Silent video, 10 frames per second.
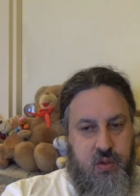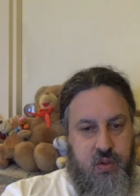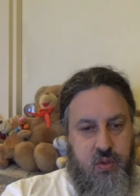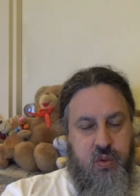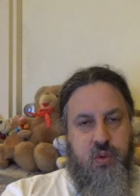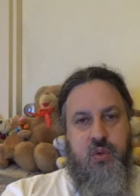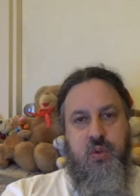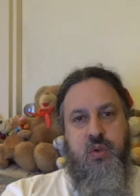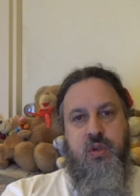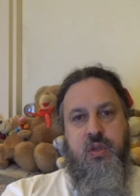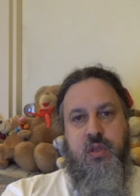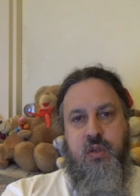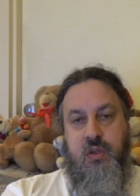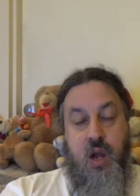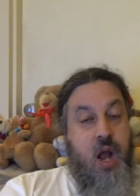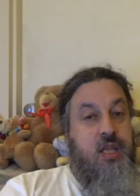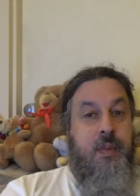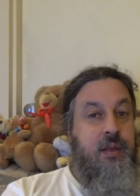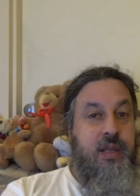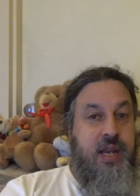who talked
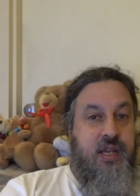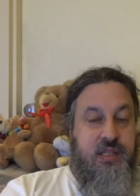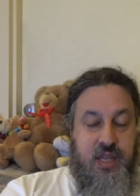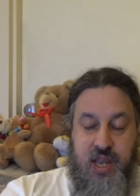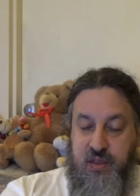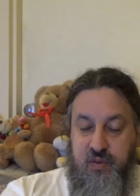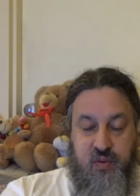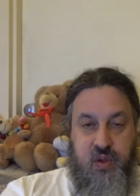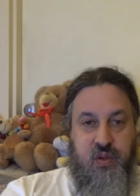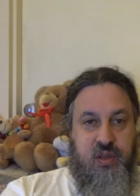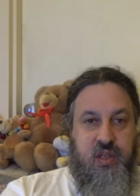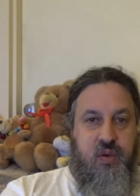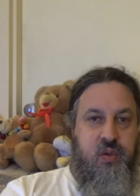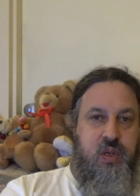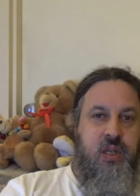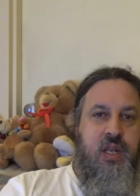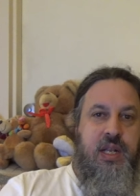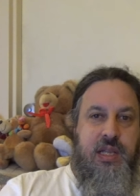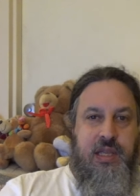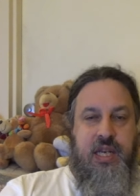about Linux, they were doing
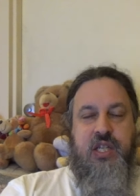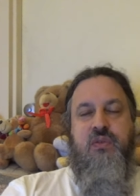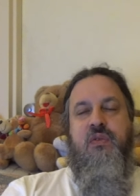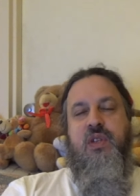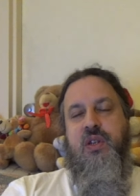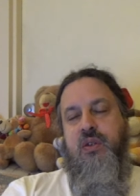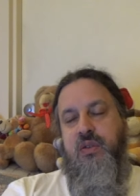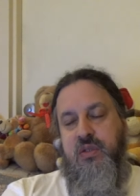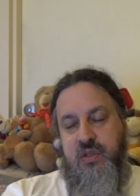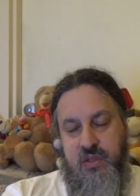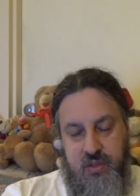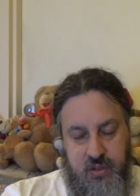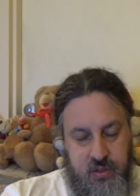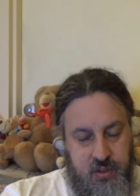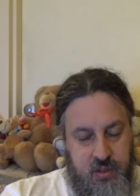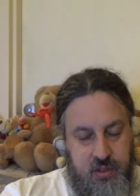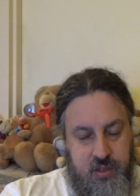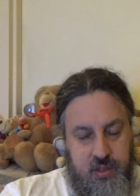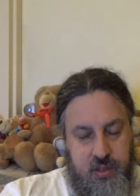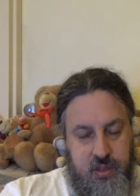Linux reviews.
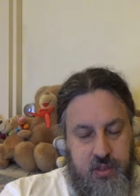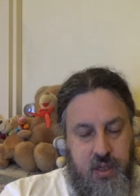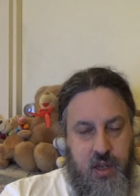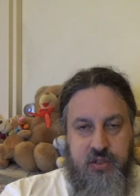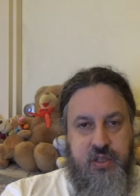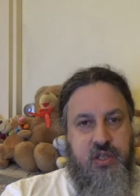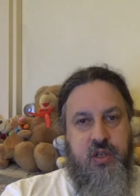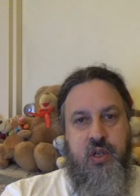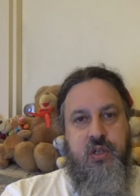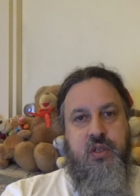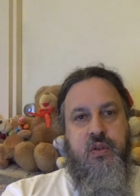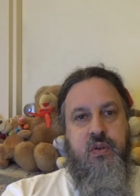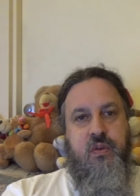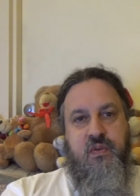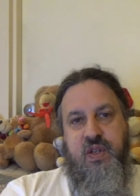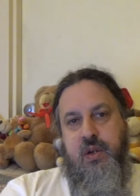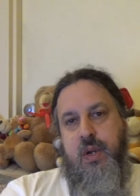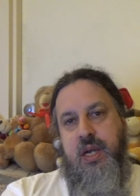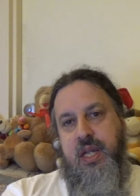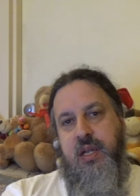Also, you couldn't do video
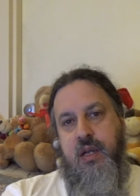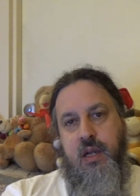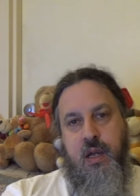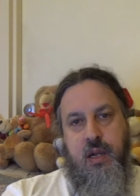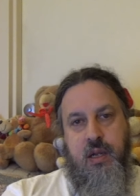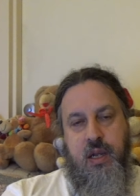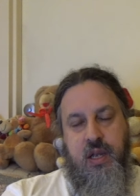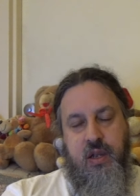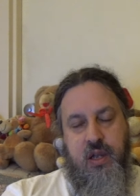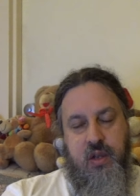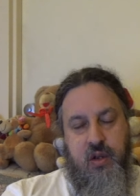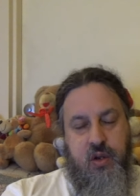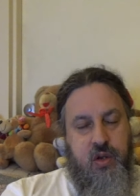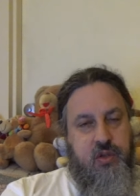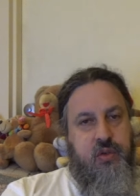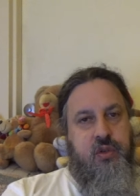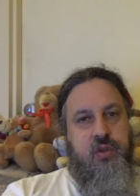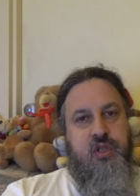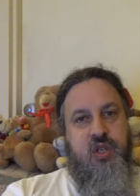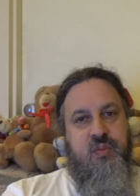editing. You couldn't do
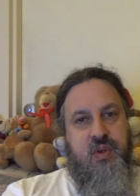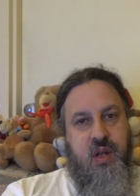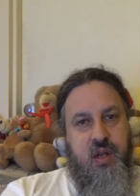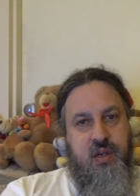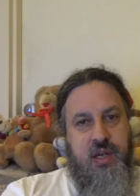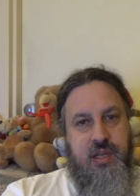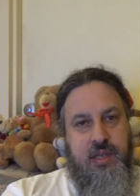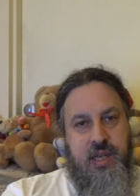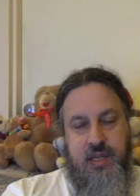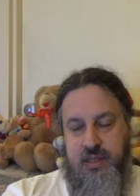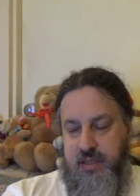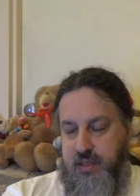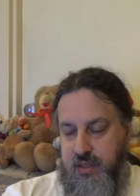YouTube on Linux.